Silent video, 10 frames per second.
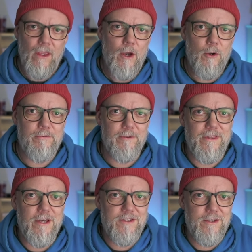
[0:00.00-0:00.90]
hopefully
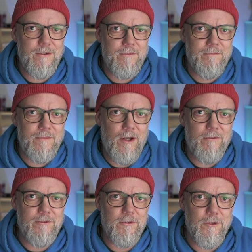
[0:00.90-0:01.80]
I'll
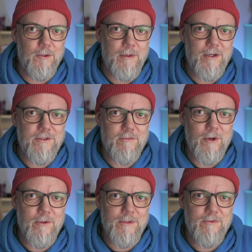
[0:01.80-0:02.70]
feel a little better
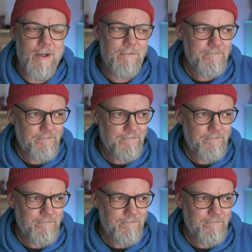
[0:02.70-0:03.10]
tomorrow as well.